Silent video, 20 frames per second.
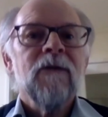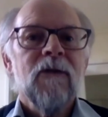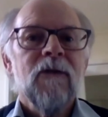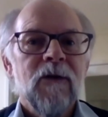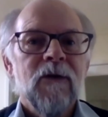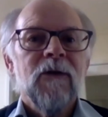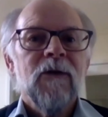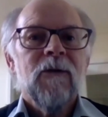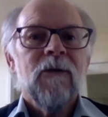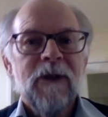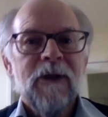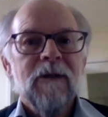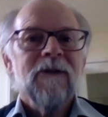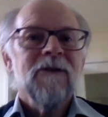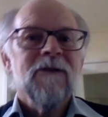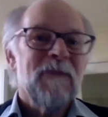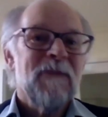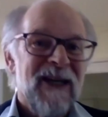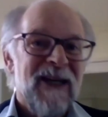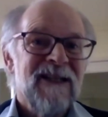to do
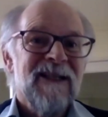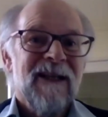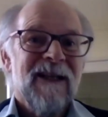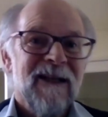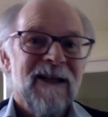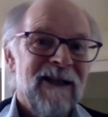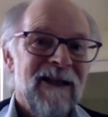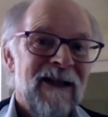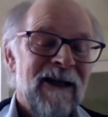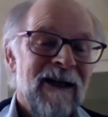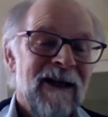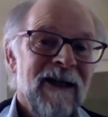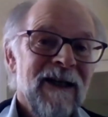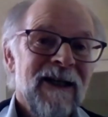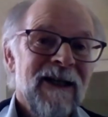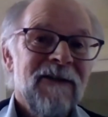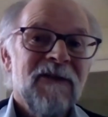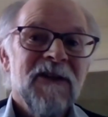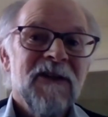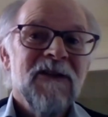because basically,
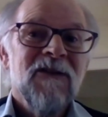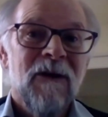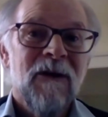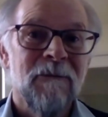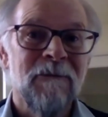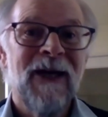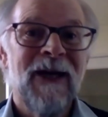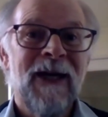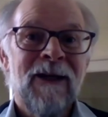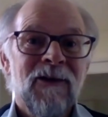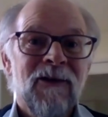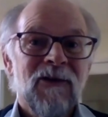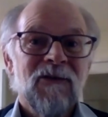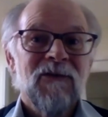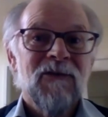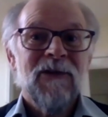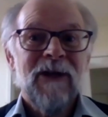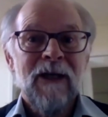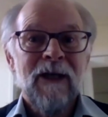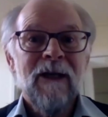if it's not
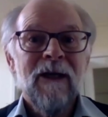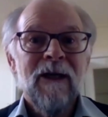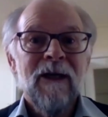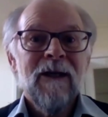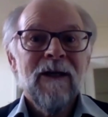mandatory,